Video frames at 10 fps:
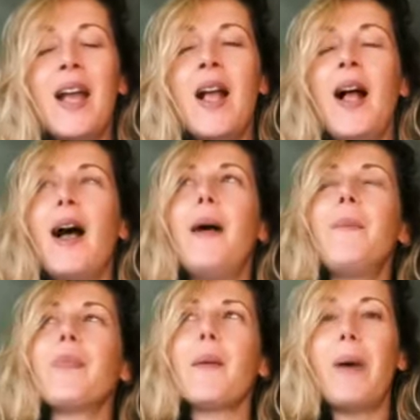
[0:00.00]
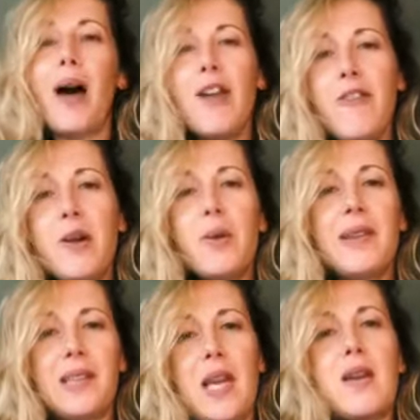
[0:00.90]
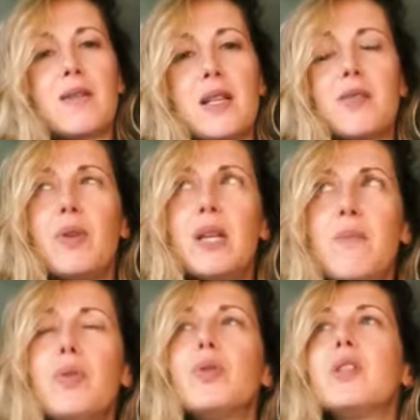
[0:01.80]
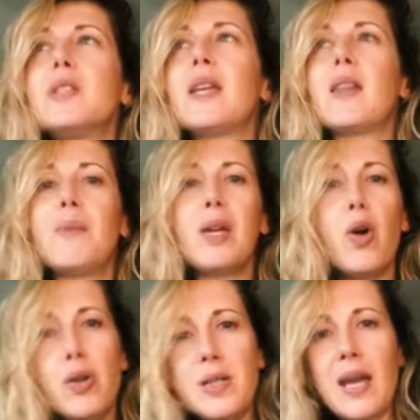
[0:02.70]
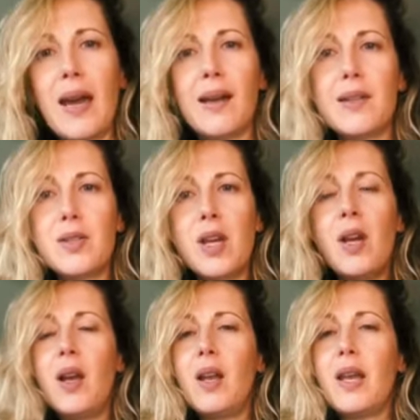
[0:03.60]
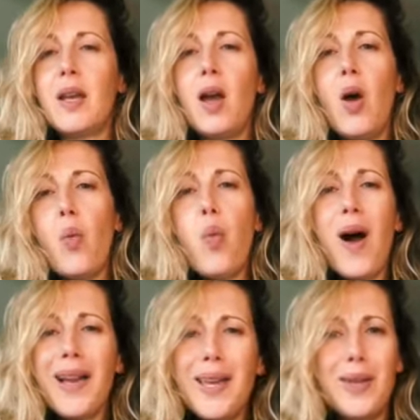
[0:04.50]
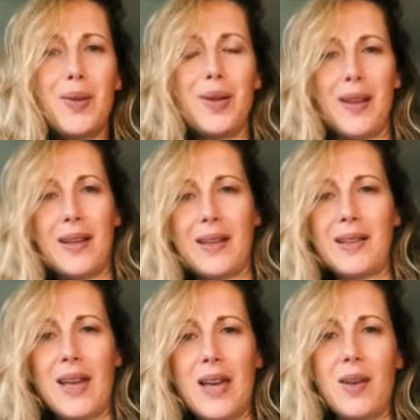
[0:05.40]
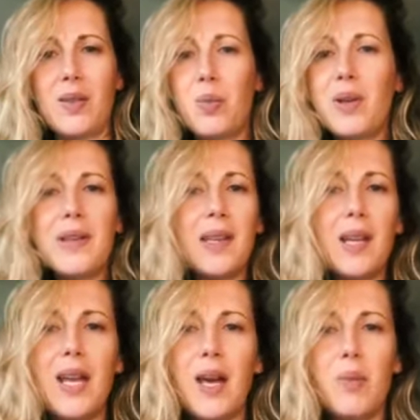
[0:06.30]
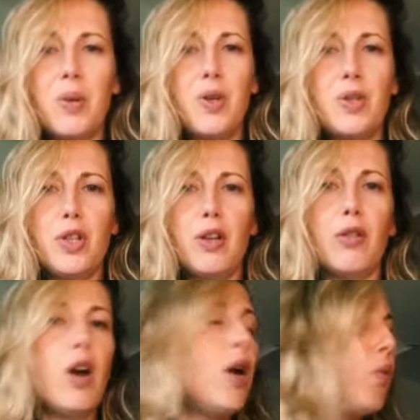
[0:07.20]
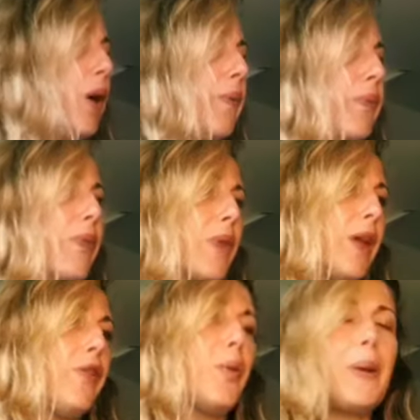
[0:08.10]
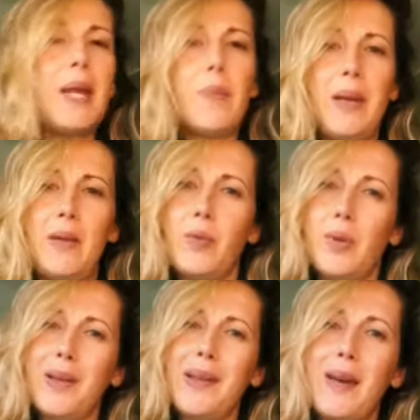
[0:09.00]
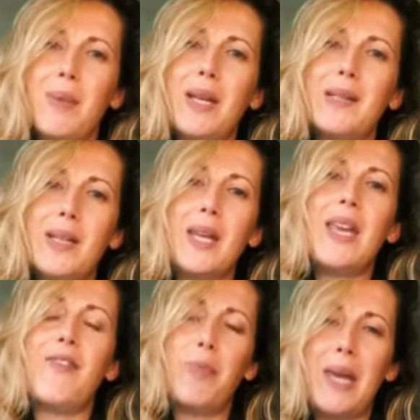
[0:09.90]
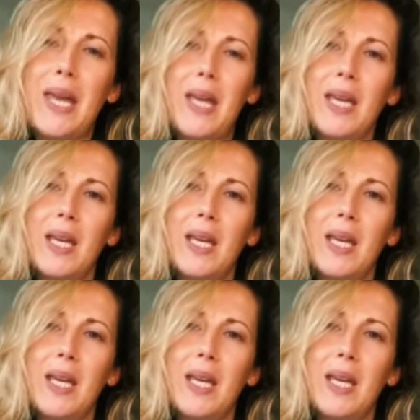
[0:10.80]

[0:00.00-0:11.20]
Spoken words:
But I feel with scales, it's really important to get them in context. Like, why are you learning scales? What's it going to help you do? Well, if you're playing a piece for your exam and it's in the key of B,